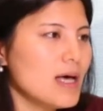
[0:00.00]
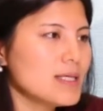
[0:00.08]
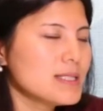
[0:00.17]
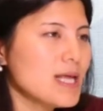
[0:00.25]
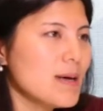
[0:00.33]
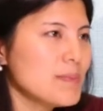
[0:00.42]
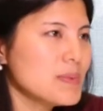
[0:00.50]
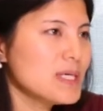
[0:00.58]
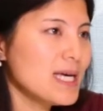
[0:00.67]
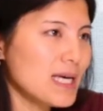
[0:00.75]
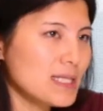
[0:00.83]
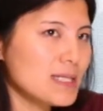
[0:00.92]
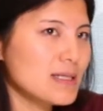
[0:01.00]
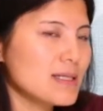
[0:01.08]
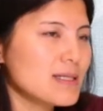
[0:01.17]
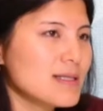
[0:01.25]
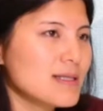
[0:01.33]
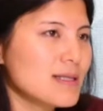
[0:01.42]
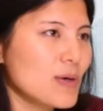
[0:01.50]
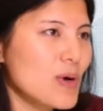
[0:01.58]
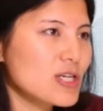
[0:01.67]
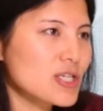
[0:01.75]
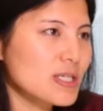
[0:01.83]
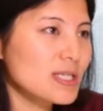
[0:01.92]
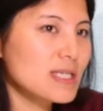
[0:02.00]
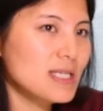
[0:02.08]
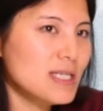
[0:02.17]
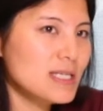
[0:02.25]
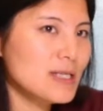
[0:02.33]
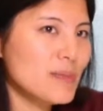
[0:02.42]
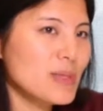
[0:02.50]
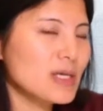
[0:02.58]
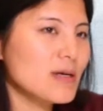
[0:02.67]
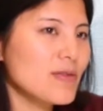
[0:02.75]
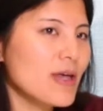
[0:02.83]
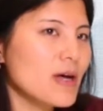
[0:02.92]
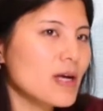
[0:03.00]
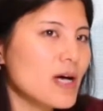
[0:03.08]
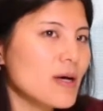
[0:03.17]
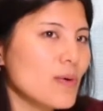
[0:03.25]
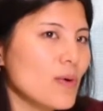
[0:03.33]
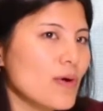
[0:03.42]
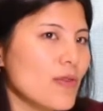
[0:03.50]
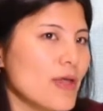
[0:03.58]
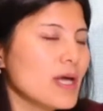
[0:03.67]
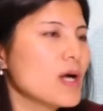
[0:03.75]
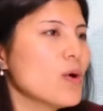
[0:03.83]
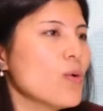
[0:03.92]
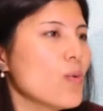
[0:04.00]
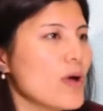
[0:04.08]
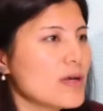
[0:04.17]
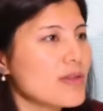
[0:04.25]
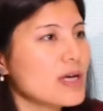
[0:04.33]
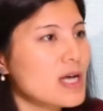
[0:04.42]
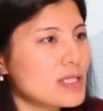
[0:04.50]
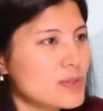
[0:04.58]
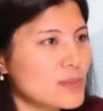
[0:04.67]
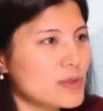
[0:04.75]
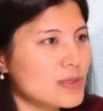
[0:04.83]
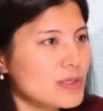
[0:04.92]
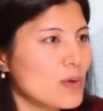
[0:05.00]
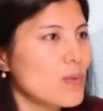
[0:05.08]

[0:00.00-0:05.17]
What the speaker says: Some cases the question is easy because they go where the customer